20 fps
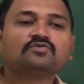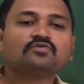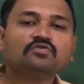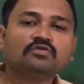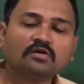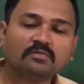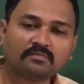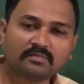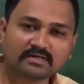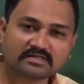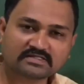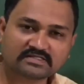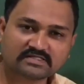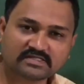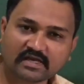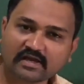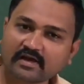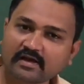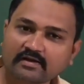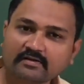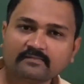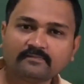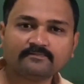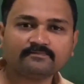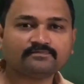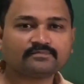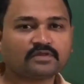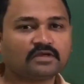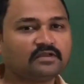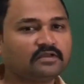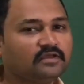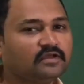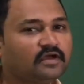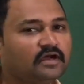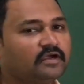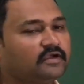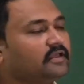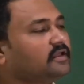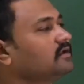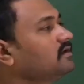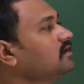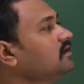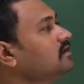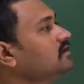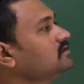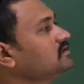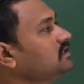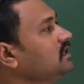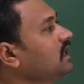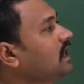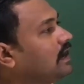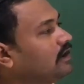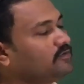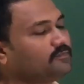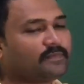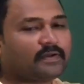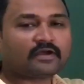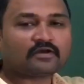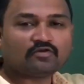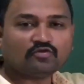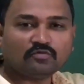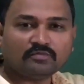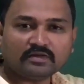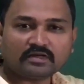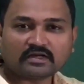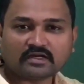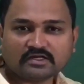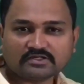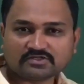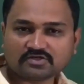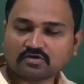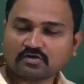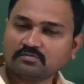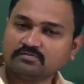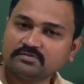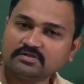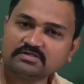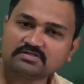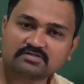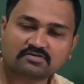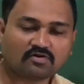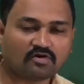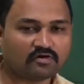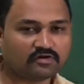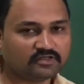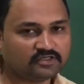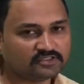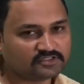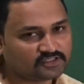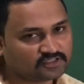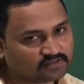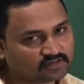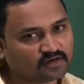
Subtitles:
rule number second regarding the IUPAC nomenclature of these coordination